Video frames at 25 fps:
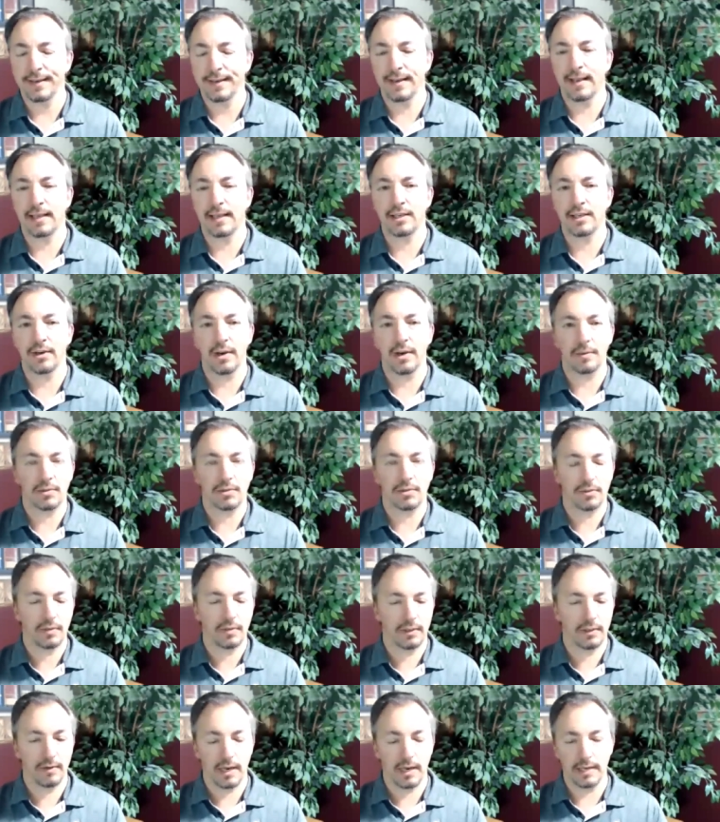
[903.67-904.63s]
And you're
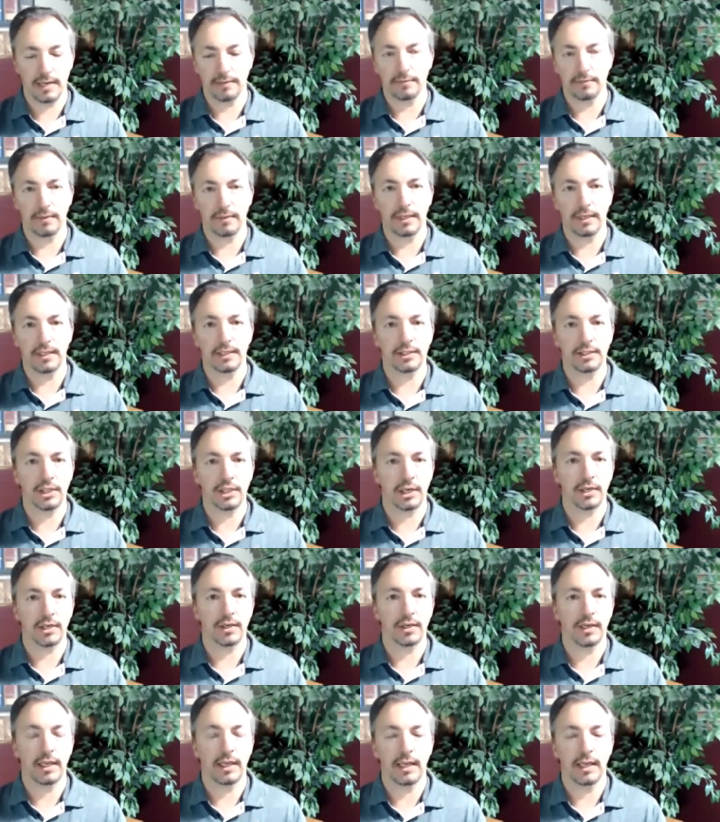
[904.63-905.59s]
absolutely right. We
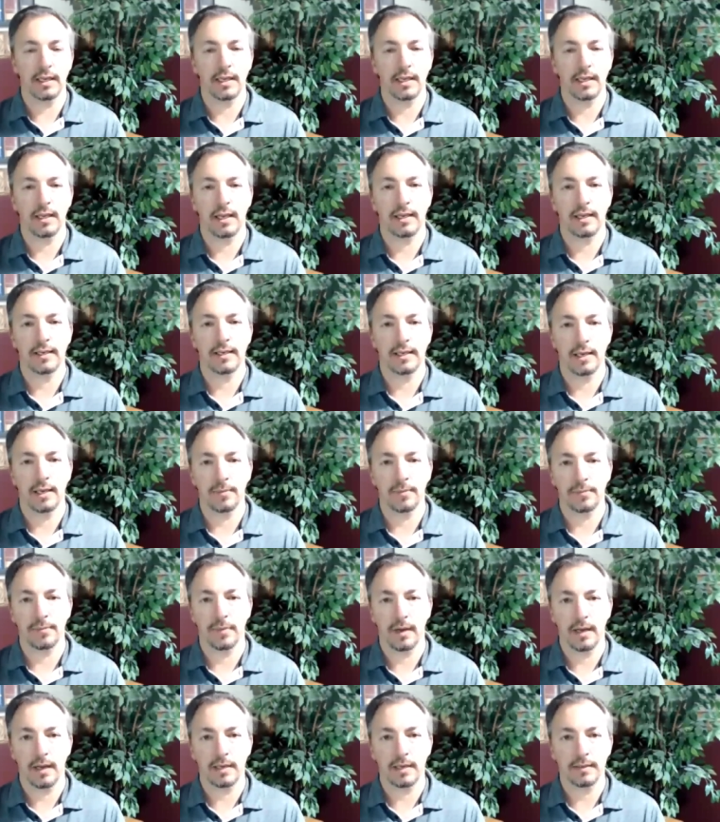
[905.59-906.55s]
generally end
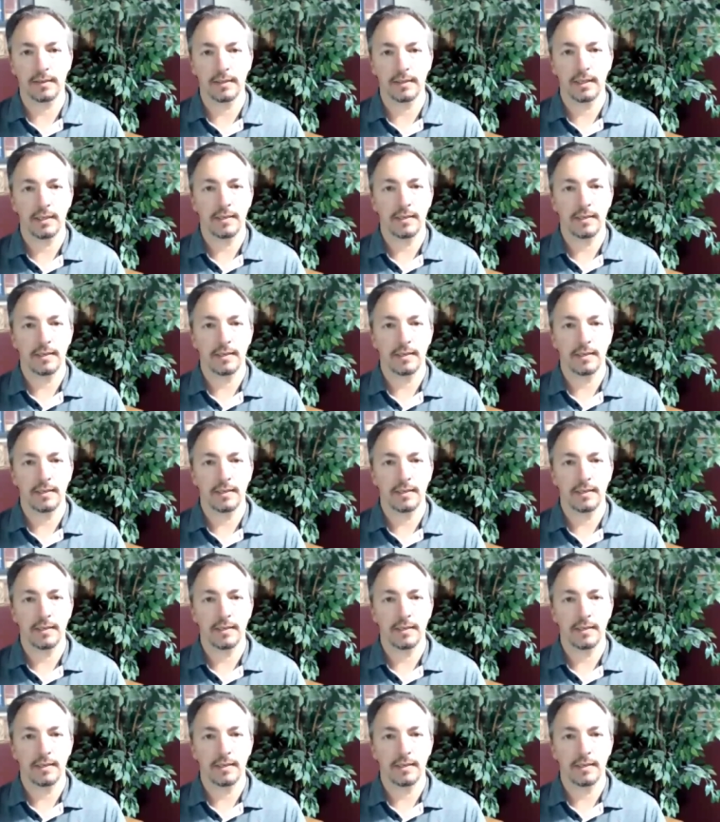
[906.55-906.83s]
up by